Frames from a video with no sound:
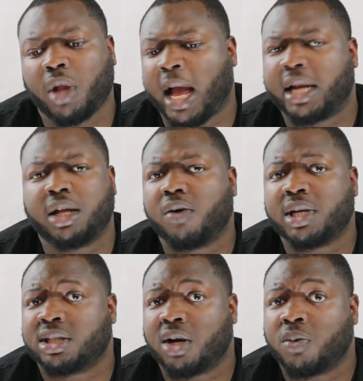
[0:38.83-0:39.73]
didn't
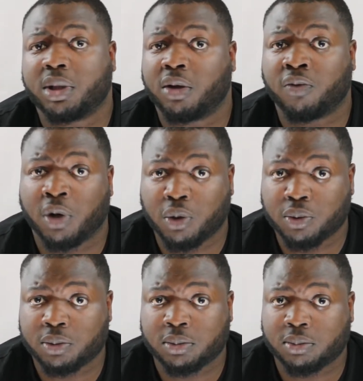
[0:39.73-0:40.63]
always know what the
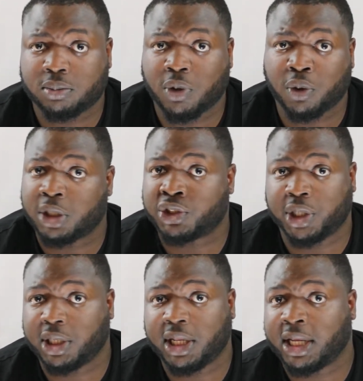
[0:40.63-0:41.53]
road or the
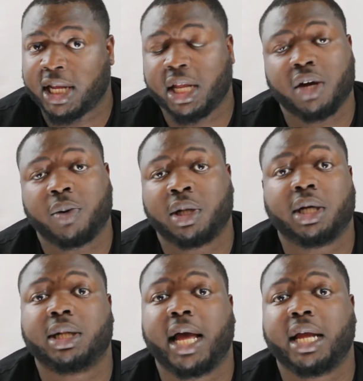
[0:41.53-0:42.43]
journey to get here would
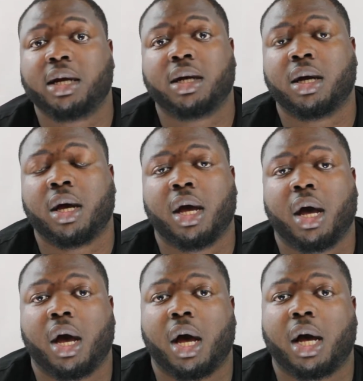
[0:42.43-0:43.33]
look like.
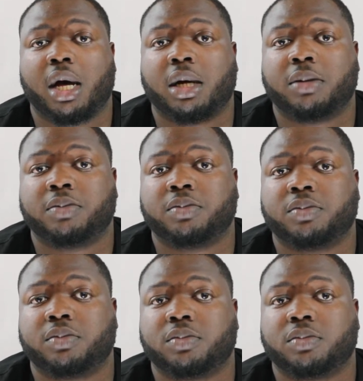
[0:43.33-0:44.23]
But
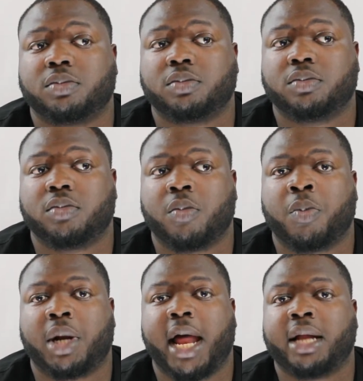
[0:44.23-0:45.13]

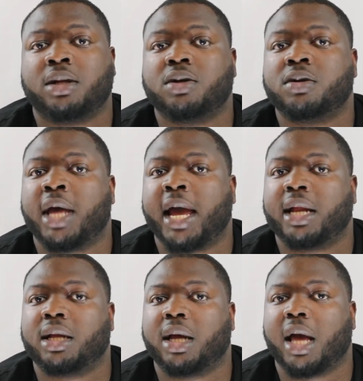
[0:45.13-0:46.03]
I knew
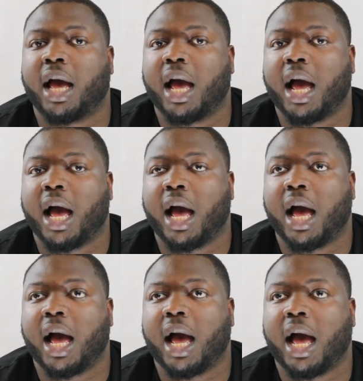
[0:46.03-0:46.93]
that
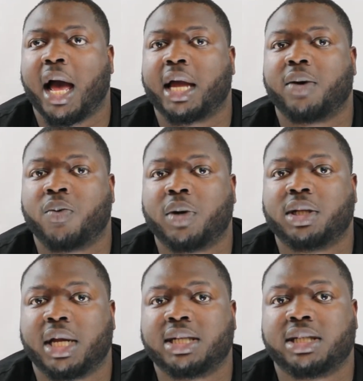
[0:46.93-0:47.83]
I could one
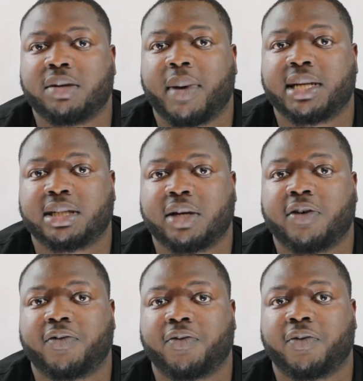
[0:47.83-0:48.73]
day see
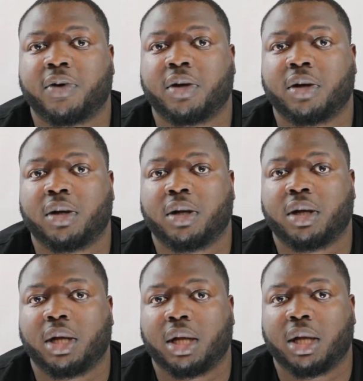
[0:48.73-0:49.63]
myself
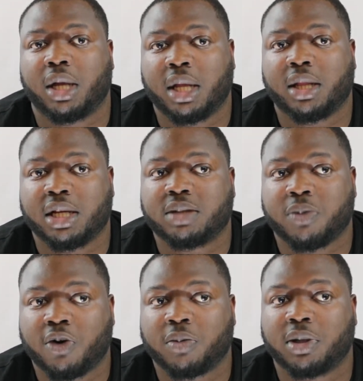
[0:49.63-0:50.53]
in this
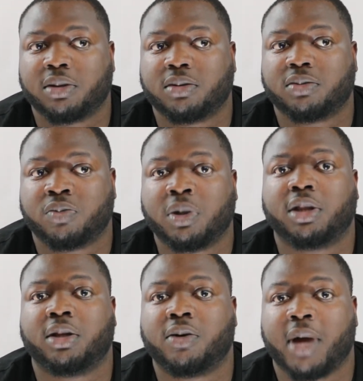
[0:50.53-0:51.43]
moment
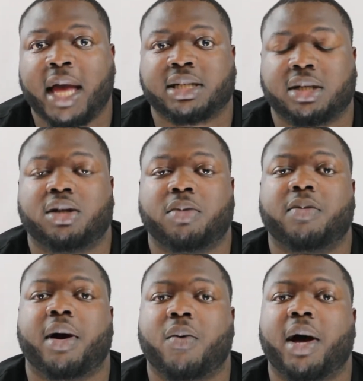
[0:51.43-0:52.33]
with you asking you to be
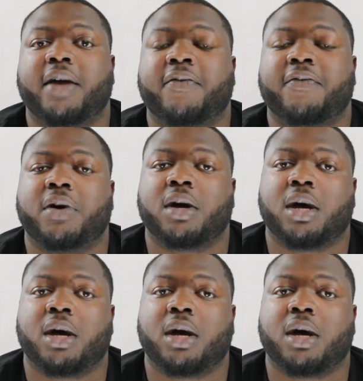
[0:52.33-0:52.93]
my wife.